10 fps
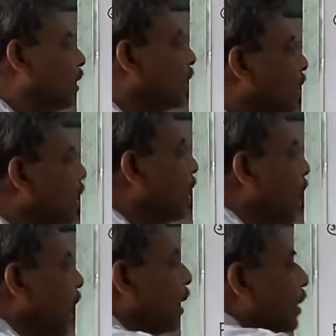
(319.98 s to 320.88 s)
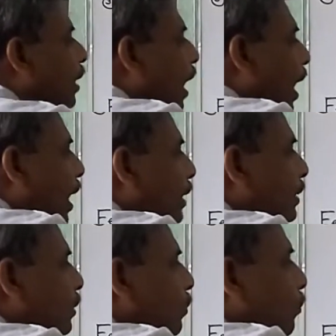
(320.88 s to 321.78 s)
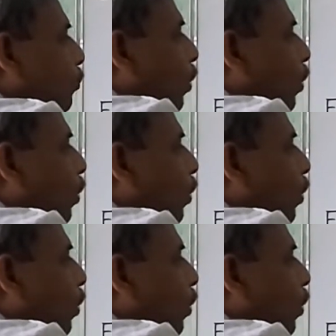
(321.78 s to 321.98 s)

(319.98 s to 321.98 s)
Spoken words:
as one is very much